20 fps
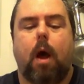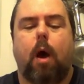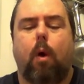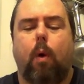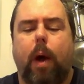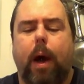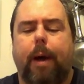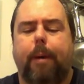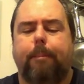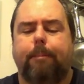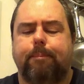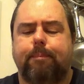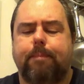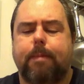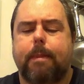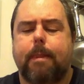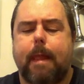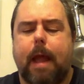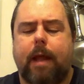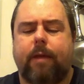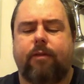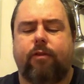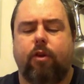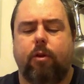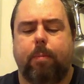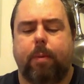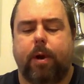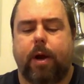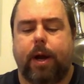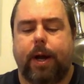Oh wow, that's
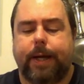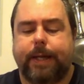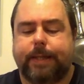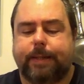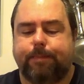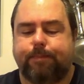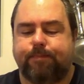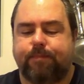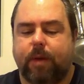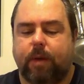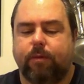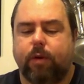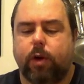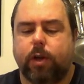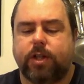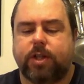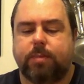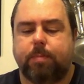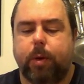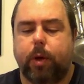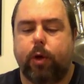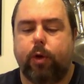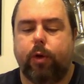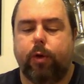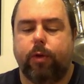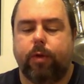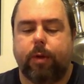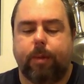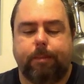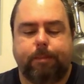super nice. Very
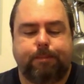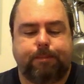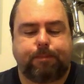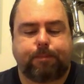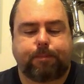smooth.